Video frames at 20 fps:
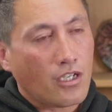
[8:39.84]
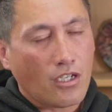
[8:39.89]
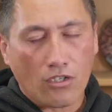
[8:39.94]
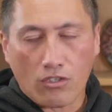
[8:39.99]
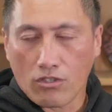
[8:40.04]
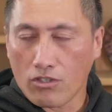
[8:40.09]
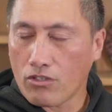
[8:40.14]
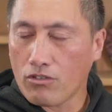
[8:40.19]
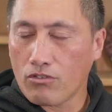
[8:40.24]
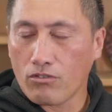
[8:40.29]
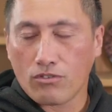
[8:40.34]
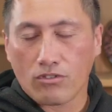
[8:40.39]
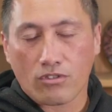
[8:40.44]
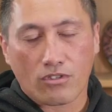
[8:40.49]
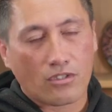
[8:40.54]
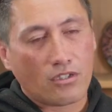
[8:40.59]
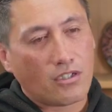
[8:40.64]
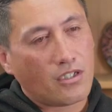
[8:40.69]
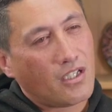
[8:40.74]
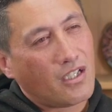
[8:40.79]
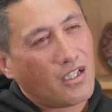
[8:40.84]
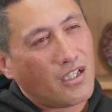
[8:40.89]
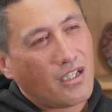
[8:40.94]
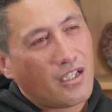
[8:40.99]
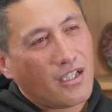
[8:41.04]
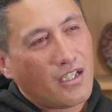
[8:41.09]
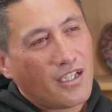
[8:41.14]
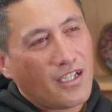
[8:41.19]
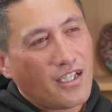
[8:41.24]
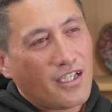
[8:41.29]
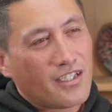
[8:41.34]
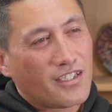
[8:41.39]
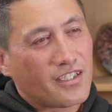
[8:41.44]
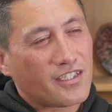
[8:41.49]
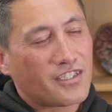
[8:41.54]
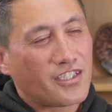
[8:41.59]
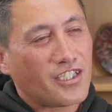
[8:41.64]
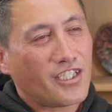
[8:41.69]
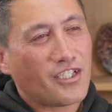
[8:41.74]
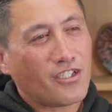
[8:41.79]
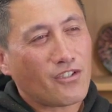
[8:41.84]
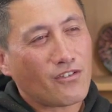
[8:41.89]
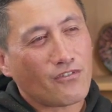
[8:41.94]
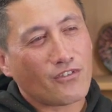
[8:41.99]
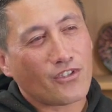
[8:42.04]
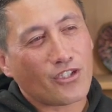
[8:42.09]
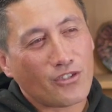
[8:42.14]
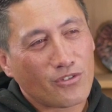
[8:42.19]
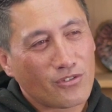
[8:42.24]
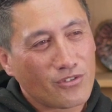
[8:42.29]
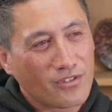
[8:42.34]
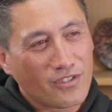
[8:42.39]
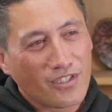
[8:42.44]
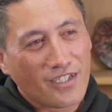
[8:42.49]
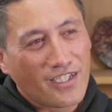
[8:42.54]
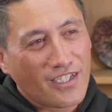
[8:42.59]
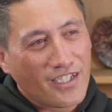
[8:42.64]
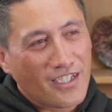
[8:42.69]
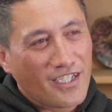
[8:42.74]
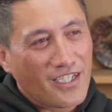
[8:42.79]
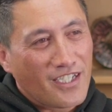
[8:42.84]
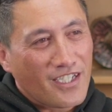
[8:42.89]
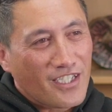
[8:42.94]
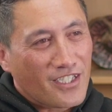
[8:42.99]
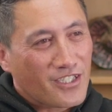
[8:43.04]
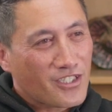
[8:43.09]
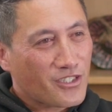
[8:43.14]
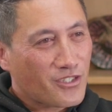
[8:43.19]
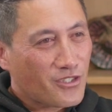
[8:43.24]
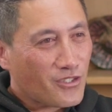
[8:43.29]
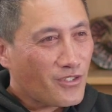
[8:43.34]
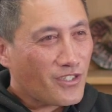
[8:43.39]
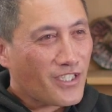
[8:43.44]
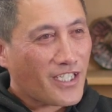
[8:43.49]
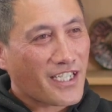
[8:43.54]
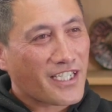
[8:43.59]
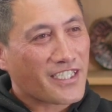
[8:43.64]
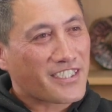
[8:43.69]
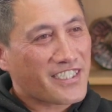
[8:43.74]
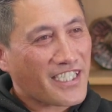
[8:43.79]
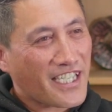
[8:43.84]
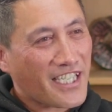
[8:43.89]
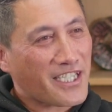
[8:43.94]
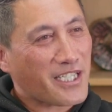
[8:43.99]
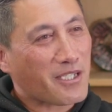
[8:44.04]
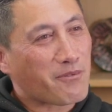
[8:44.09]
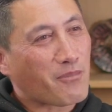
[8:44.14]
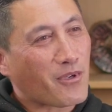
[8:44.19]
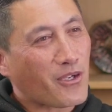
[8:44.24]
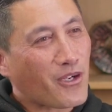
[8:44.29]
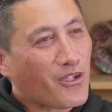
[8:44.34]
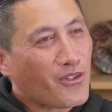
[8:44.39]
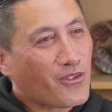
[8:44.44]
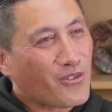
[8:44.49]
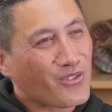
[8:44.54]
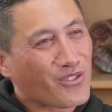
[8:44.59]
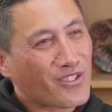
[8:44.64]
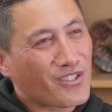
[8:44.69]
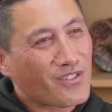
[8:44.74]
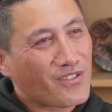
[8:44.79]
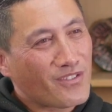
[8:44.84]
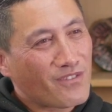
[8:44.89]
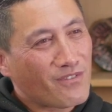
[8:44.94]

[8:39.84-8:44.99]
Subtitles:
And I thought, the cheek of you to do that and say that, but I thought,